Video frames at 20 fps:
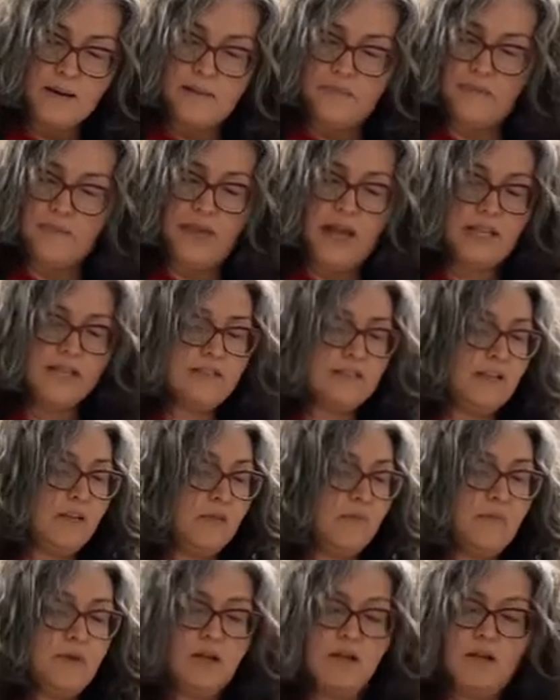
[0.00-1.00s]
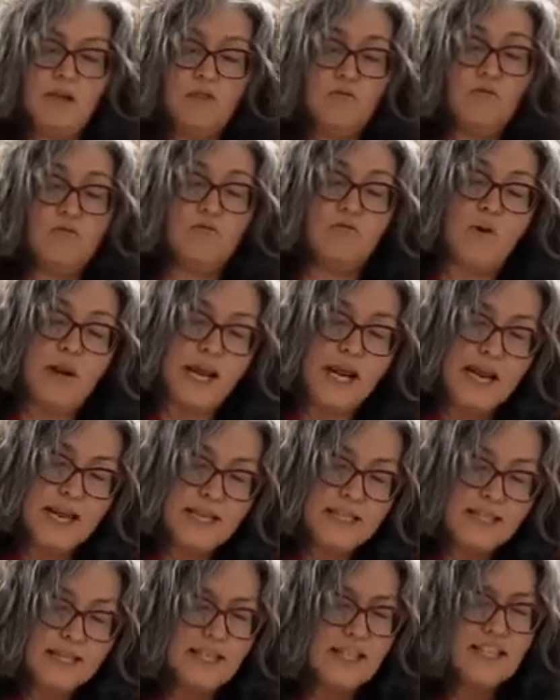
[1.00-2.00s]
That's gonna be
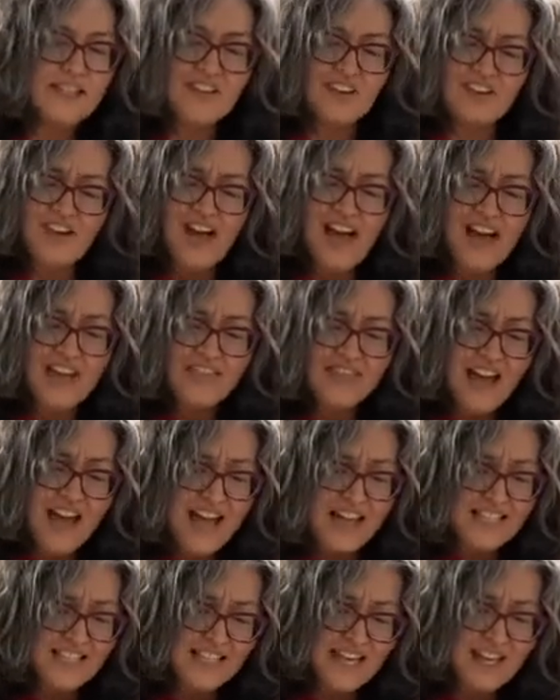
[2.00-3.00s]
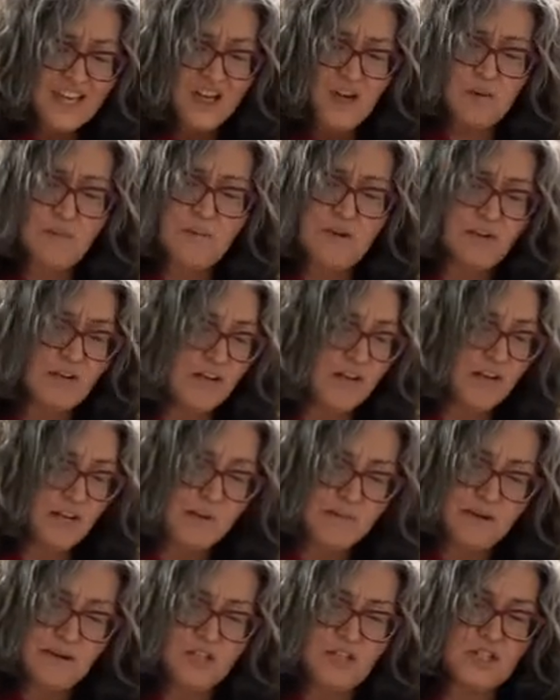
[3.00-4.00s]
great. These are not that tender, but they're gonna
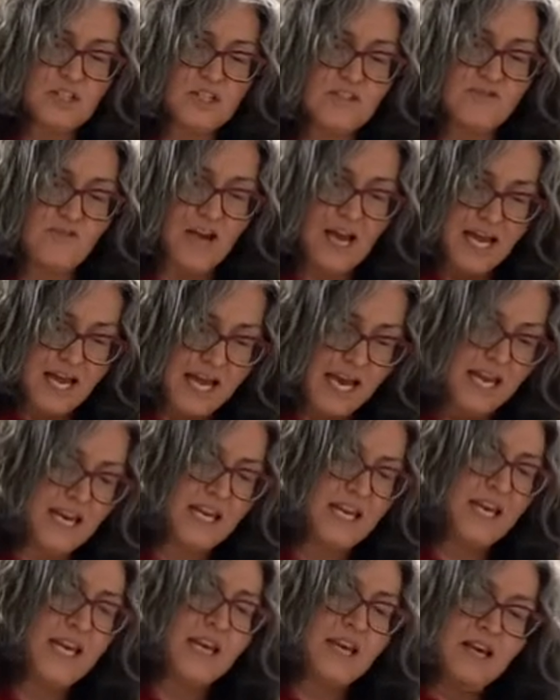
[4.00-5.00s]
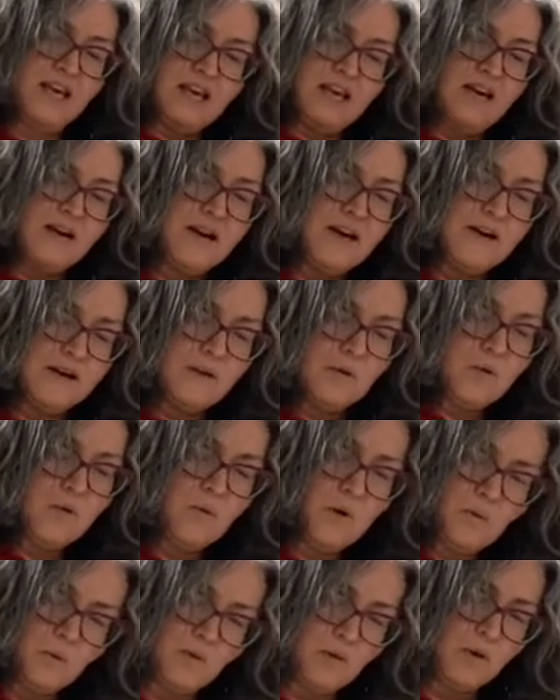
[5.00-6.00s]
be just fine.
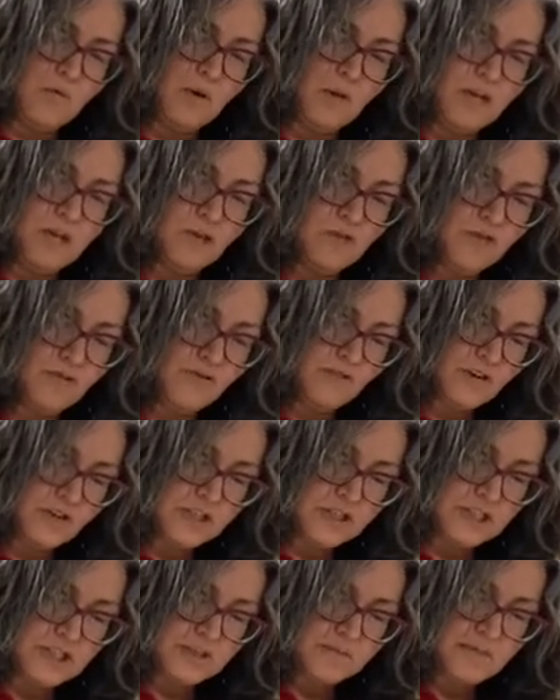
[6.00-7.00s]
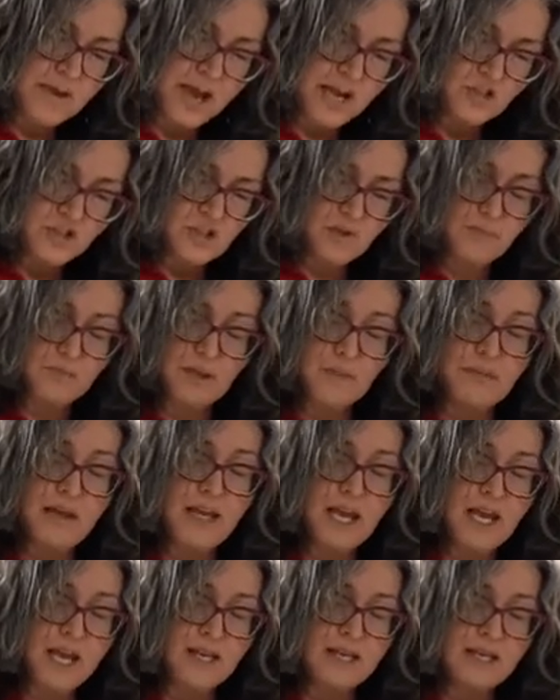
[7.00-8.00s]
What we wanna do first is mash up the
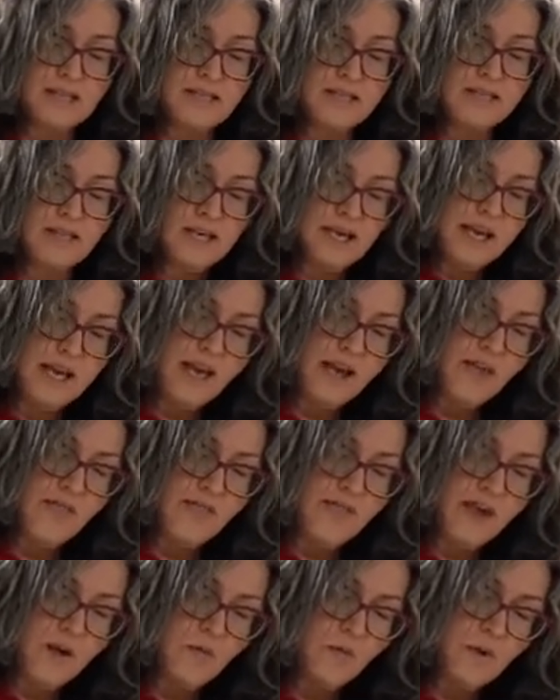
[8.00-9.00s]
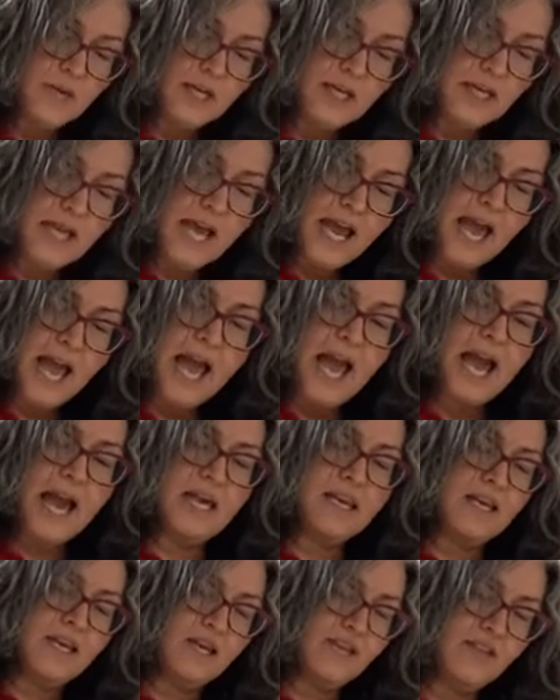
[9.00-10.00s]
bananas, and then we're gonna
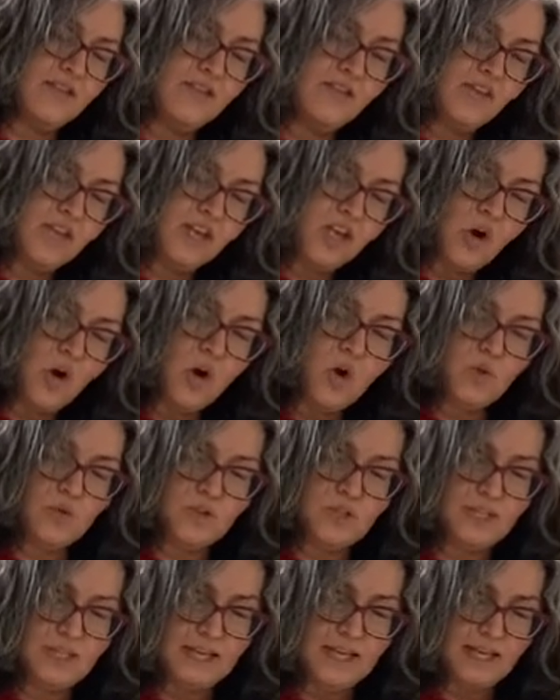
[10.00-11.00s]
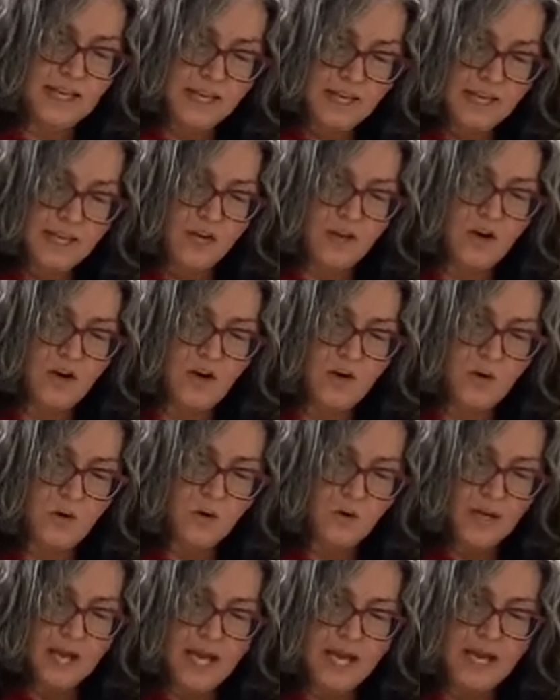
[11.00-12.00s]
add the oats in here,
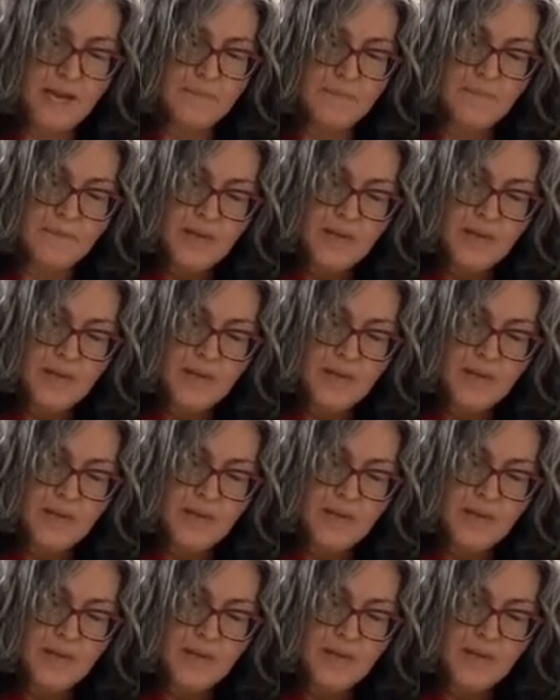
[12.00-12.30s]
okay?